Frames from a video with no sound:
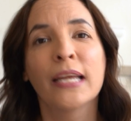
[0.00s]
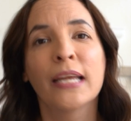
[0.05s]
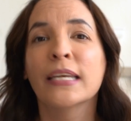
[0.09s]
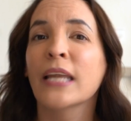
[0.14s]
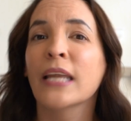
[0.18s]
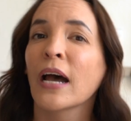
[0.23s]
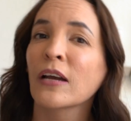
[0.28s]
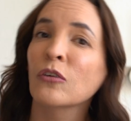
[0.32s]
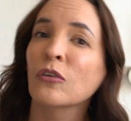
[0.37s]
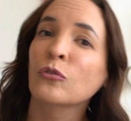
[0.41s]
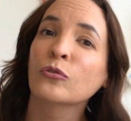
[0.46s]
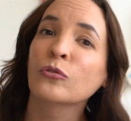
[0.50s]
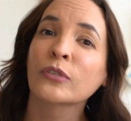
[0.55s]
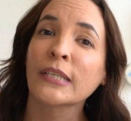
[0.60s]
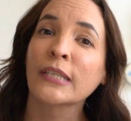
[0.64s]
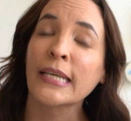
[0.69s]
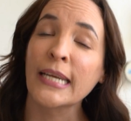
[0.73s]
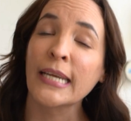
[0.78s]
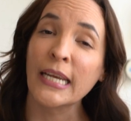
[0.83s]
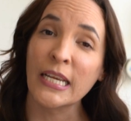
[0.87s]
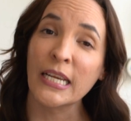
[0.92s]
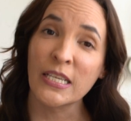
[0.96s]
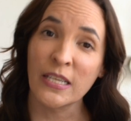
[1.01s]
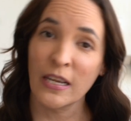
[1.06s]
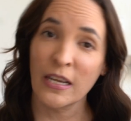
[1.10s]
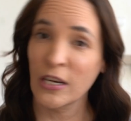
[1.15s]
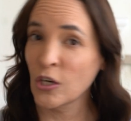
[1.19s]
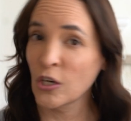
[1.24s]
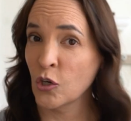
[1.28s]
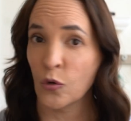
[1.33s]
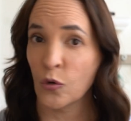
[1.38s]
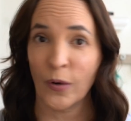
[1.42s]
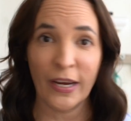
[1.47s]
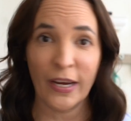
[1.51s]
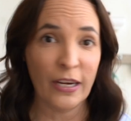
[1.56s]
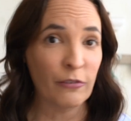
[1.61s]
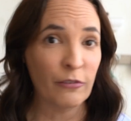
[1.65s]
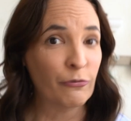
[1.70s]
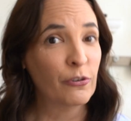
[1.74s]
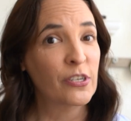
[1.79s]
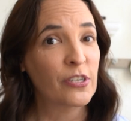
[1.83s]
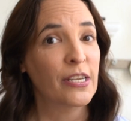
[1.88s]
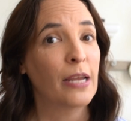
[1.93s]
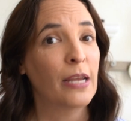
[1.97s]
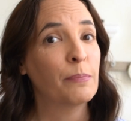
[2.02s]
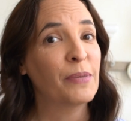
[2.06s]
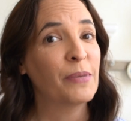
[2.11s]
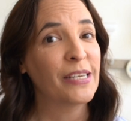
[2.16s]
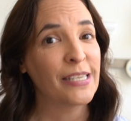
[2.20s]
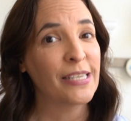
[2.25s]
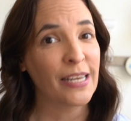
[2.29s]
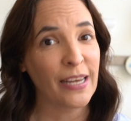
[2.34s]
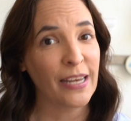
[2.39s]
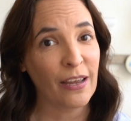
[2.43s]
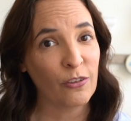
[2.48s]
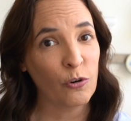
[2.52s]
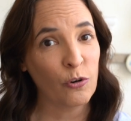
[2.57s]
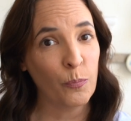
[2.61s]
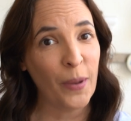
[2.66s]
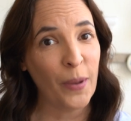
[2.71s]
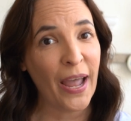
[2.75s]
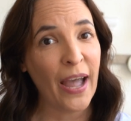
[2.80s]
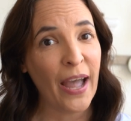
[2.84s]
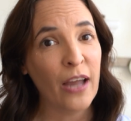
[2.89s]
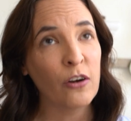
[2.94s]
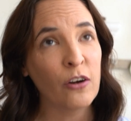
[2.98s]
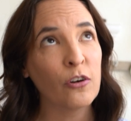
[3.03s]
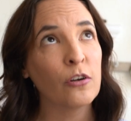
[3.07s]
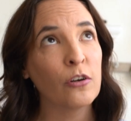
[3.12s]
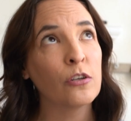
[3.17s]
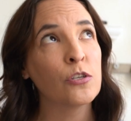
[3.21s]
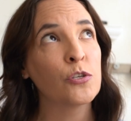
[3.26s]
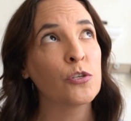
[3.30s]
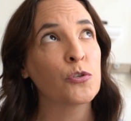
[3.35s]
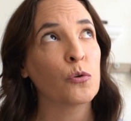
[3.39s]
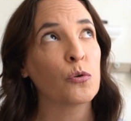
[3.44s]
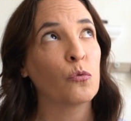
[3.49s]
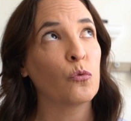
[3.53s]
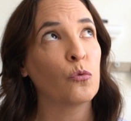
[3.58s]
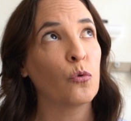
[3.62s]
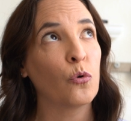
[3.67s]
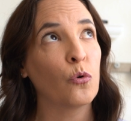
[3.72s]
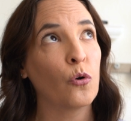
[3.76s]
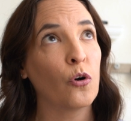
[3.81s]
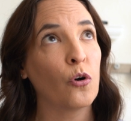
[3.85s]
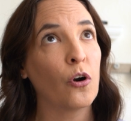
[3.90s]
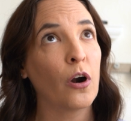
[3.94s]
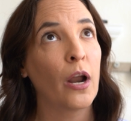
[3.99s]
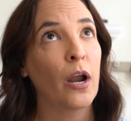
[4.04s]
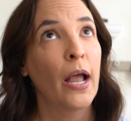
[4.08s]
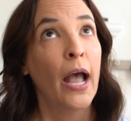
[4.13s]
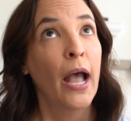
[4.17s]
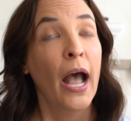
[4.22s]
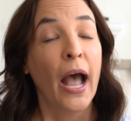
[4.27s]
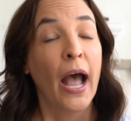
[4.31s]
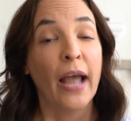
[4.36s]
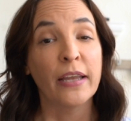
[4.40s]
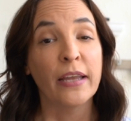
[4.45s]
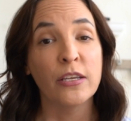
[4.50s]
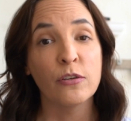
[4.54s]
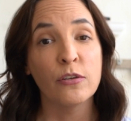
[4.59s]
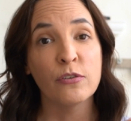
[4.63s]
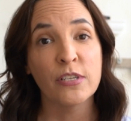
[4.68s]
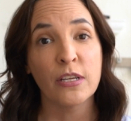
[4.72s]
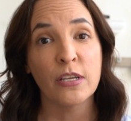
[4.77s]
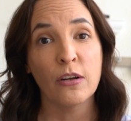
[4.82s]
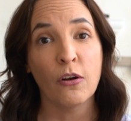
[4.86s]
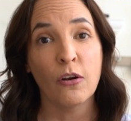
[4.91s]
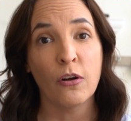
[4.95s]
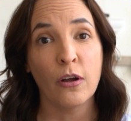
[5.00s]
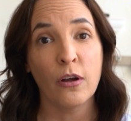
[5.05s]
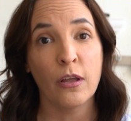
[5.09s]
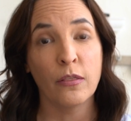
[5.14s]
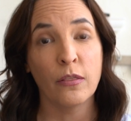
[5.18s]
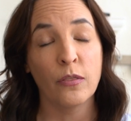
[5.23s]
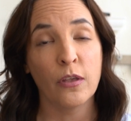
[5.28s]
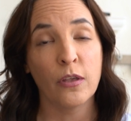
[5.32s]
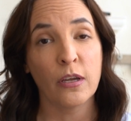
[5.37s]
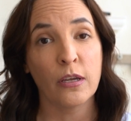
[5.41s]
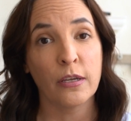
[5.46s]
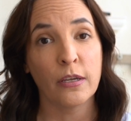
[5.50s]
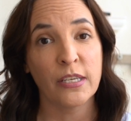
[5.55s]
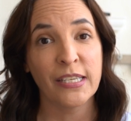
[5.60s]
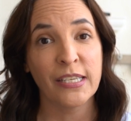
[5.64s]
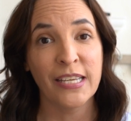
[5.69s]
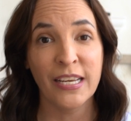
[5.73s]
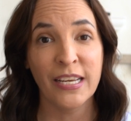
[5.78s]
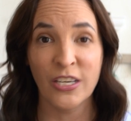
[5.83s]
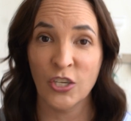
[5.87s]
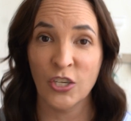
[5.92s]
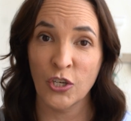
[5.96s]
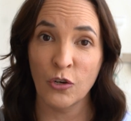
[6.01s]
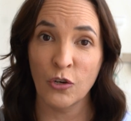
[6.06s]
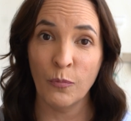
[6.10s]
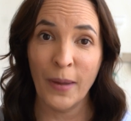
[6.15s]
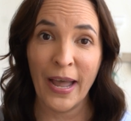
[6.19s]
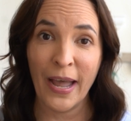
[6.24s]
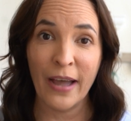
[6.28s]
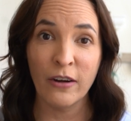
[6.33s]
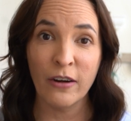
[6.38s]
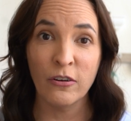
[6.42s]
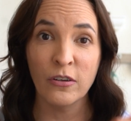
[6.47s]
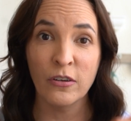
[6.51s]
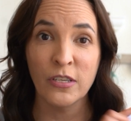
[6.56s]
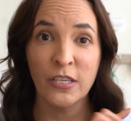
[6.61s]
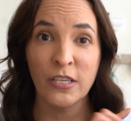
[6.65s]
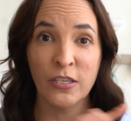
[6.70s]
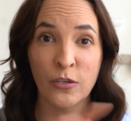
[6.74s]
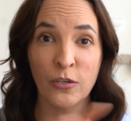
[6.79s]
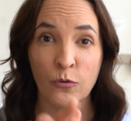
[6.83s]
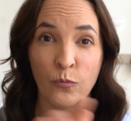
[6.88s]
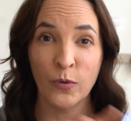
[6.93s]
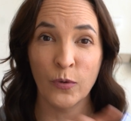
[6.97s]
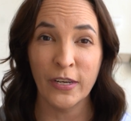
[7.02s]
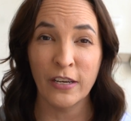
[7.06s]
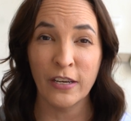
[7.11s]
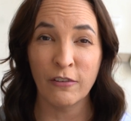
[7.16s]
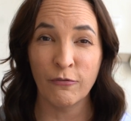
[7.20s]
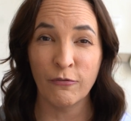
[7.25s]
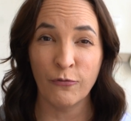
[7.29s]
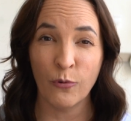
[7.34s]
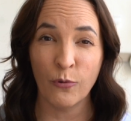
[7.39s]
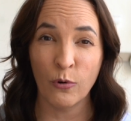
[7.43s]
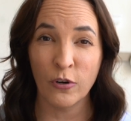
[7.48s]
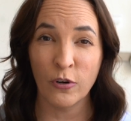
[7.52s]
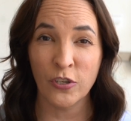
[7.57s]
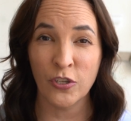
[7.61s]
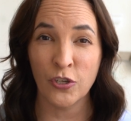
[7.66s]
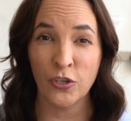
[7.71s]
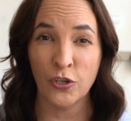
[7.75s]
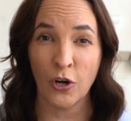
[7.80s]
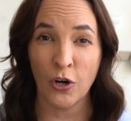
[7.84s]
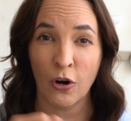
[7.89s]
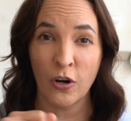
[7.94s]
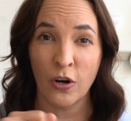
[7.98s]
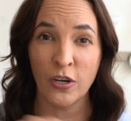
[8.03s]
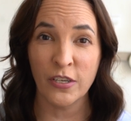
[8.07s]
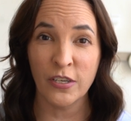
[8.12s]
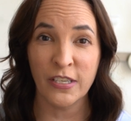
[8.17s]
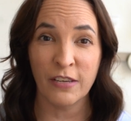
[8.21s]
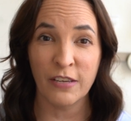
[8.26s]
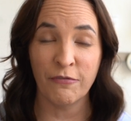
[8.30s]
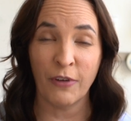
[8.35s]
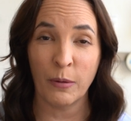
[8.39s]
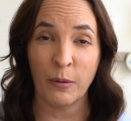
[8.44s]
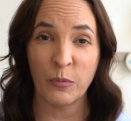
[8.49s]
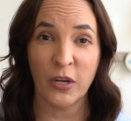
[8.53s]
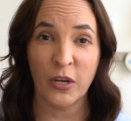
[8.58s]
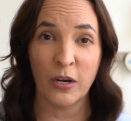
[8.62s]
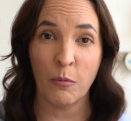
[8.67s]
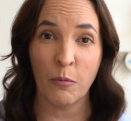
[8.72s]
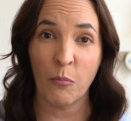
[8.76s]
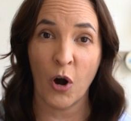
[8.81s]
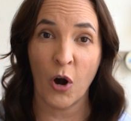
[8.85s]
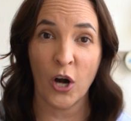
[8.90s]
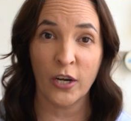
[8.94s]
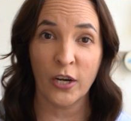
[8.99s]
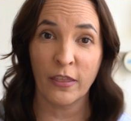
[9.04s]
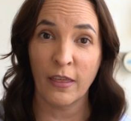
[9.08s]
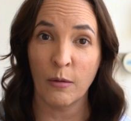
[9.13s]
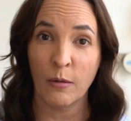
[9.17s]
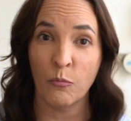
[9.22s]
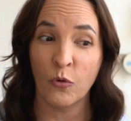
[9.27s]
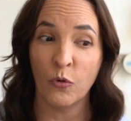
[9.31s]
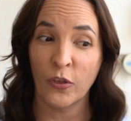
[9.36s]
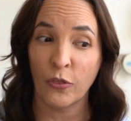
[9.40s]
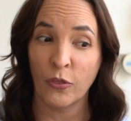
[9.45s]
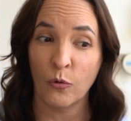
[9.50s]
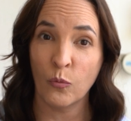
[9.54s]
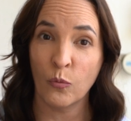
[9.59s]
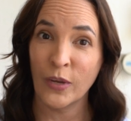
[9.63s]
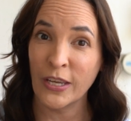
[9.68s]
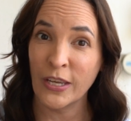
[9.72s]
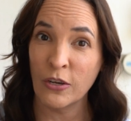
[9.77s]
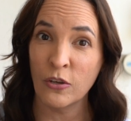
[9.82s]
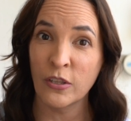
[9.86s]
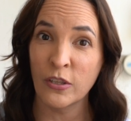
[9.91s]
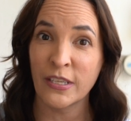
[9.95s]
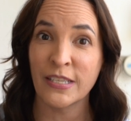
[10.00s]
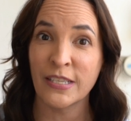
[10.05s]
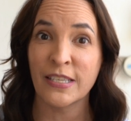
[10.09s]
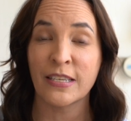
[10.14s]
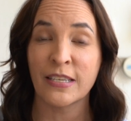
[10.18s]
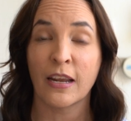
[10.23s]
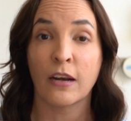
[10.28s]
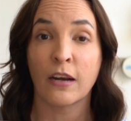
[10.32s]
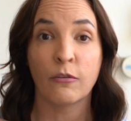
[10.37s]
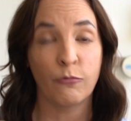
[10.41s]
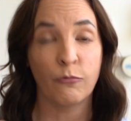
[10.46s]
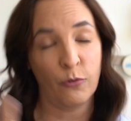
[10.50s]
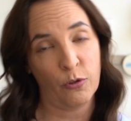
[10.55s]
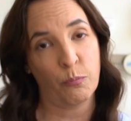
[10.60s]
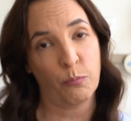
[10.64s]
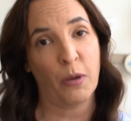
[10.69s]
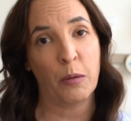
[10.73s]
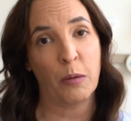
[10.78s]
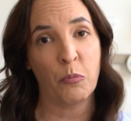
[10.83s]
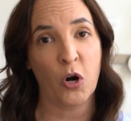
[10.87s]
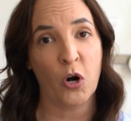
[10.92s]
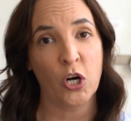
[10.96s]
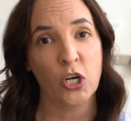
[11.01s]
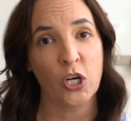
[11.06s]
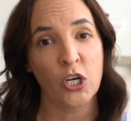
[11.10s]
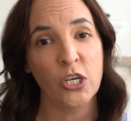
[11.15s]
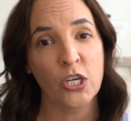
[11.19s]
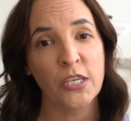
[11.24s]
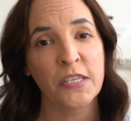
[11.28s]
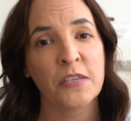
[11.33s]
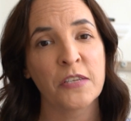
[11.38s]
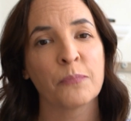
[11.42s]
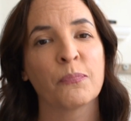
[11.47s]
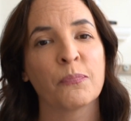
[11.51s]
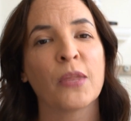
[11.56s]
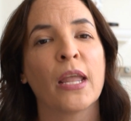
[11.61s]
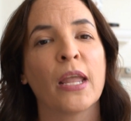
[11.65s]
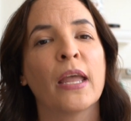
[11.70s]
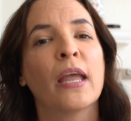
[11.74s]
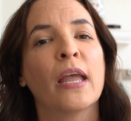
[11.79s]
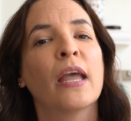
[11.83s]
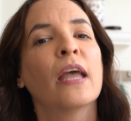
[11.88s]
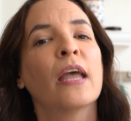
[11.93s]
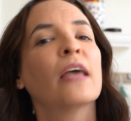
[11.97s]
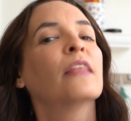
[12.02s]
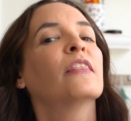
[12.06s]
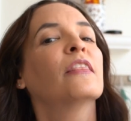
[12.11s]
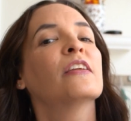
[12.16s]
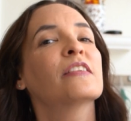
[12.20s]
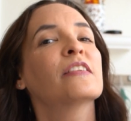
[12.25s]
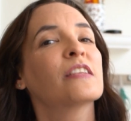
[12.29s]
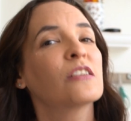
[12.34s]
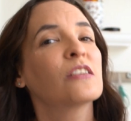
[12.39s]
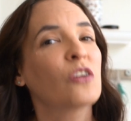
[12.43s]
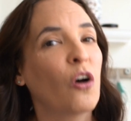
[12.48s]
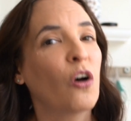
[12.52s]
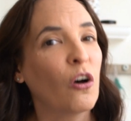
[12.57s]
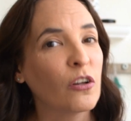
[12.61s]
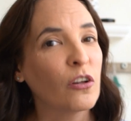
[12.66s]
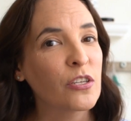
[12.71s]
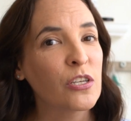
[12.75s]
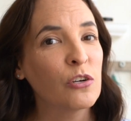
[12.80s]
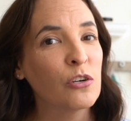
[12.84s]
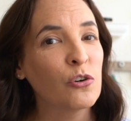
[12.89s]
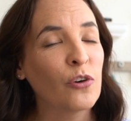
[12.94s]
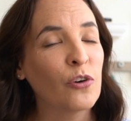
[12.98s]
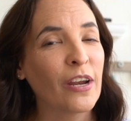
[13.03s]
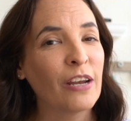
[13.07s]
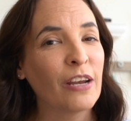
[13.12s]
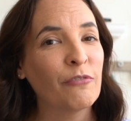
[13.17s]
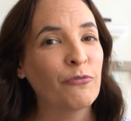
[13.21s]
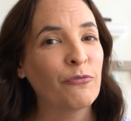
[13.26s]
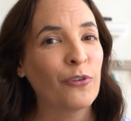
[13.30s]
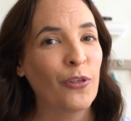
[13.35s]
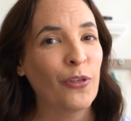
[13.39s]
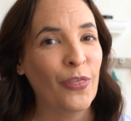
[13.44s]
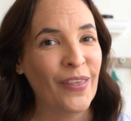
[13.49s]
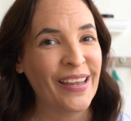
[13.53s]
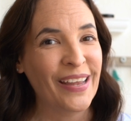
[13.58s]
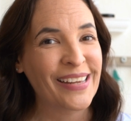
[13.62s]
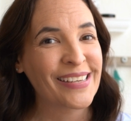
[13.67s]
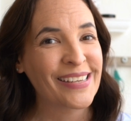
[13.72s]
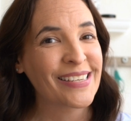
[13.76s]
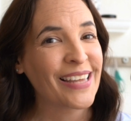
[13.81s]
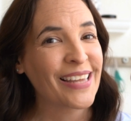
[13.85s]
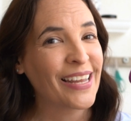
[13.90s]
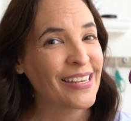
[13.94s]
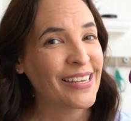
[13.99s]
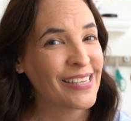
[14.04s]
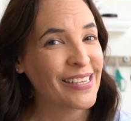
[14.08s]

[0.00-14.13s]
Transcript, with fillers: Not only is it great for taping together patterns or I use it on the tissue patterns to reinforce darts if I'm gonna mark them with a wheel instead of with my markers, this is also great for things like